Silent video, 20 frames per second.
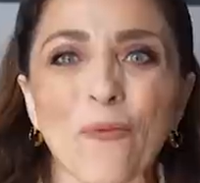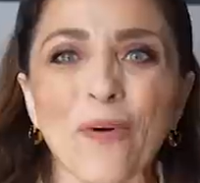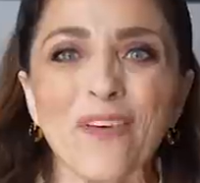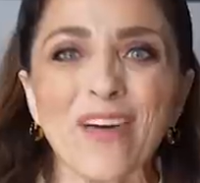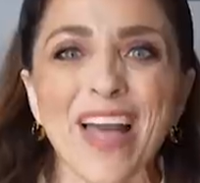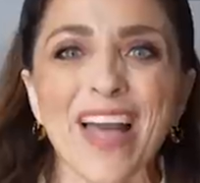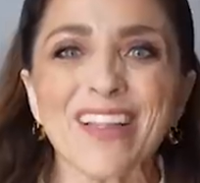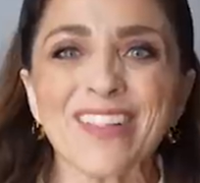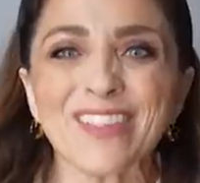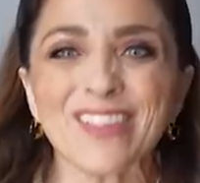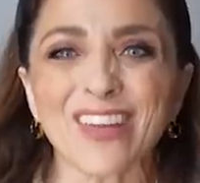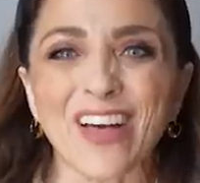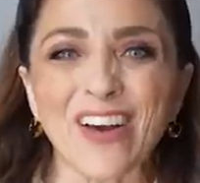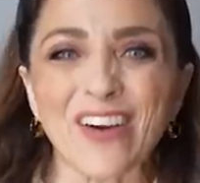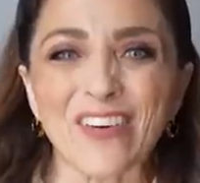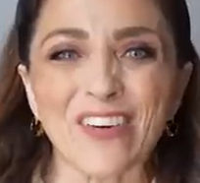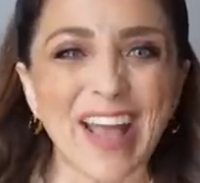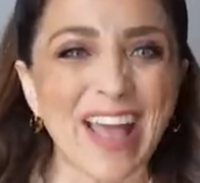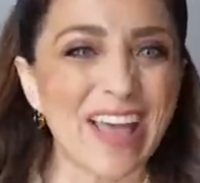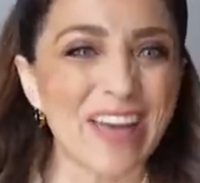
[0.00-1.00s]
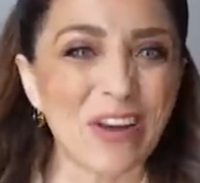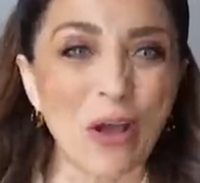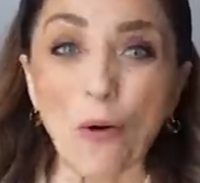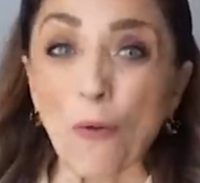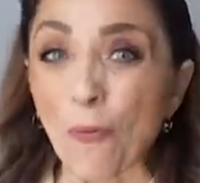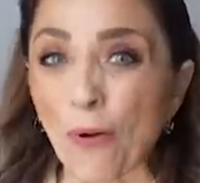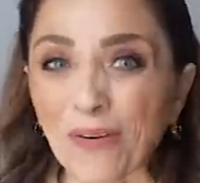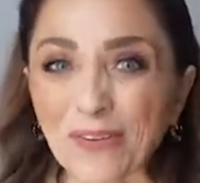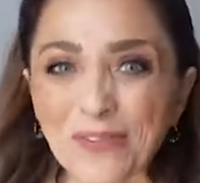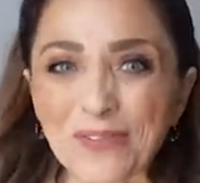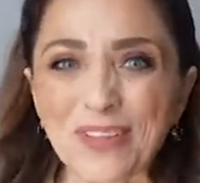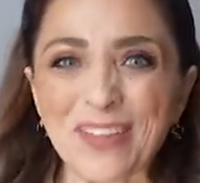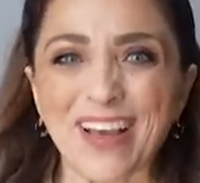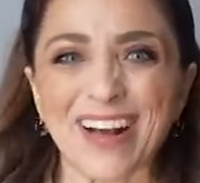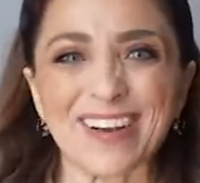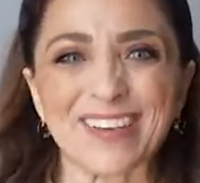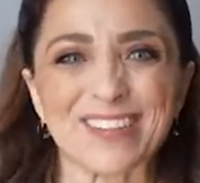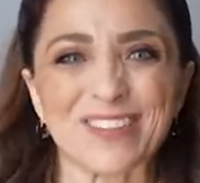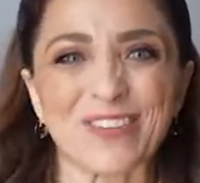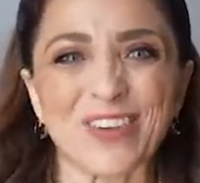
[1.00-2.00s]
Well, hello and welcome to the
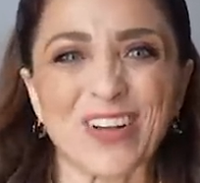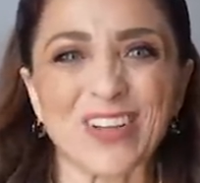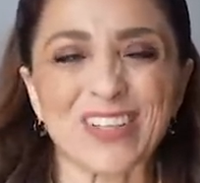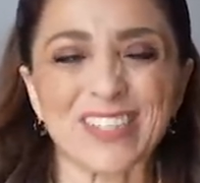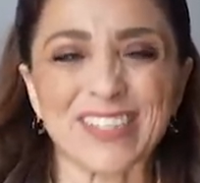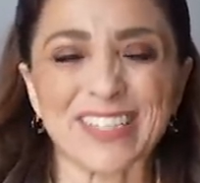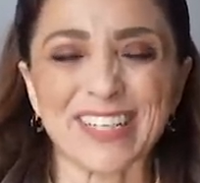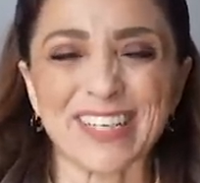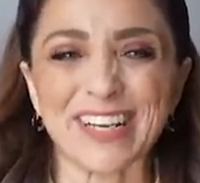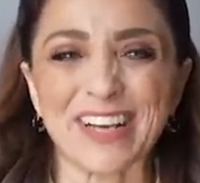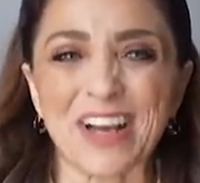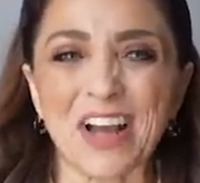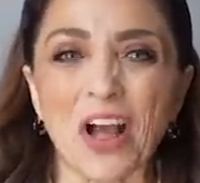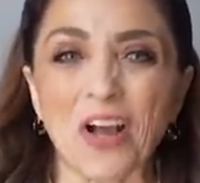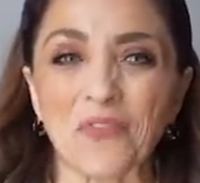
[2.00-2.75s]
House of Valentina.